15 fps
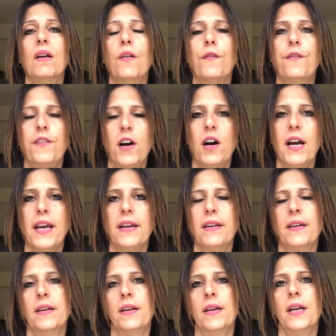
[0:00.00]
fine.
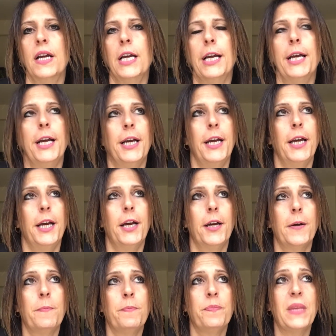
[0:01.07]

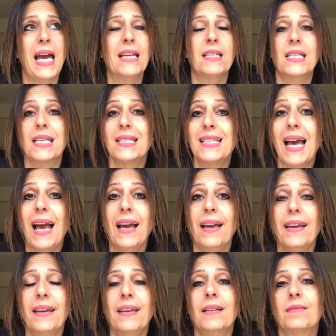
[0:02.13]
And
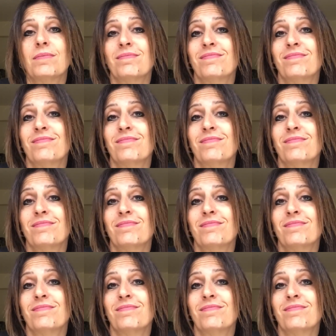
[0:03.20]
today,